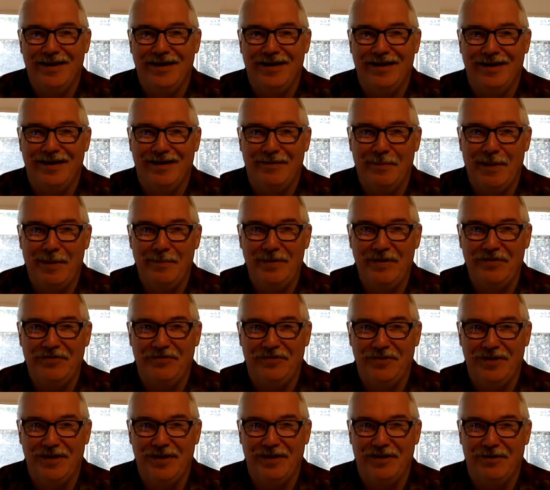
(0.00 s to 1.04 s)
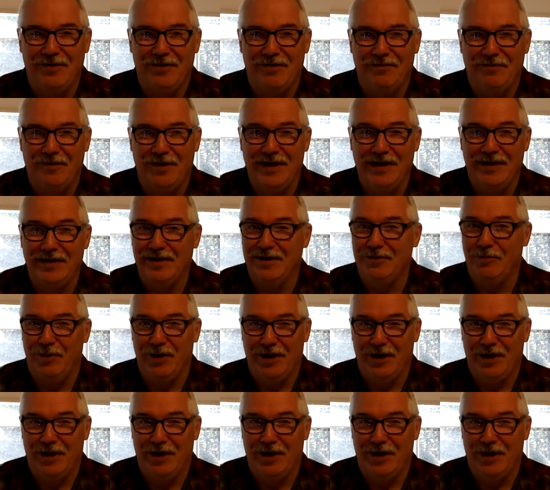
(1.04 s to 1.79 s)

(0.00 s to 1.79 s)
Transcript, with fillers: uh, maybe sick or afflicted,